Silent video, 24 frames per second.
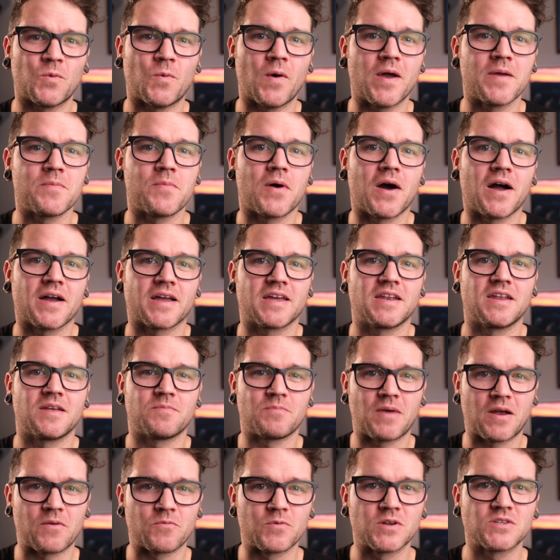White Pocket in
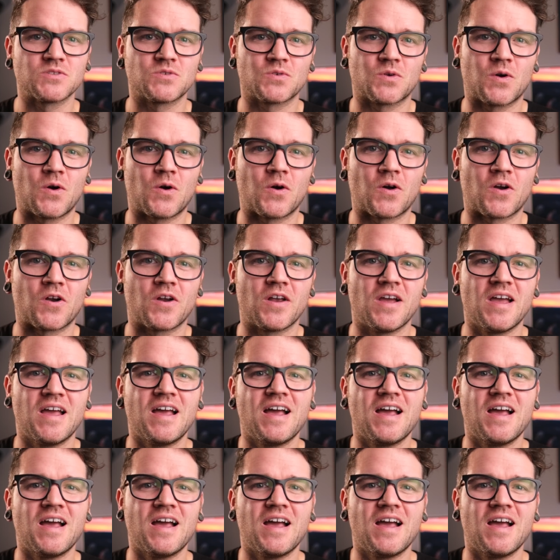my rental car,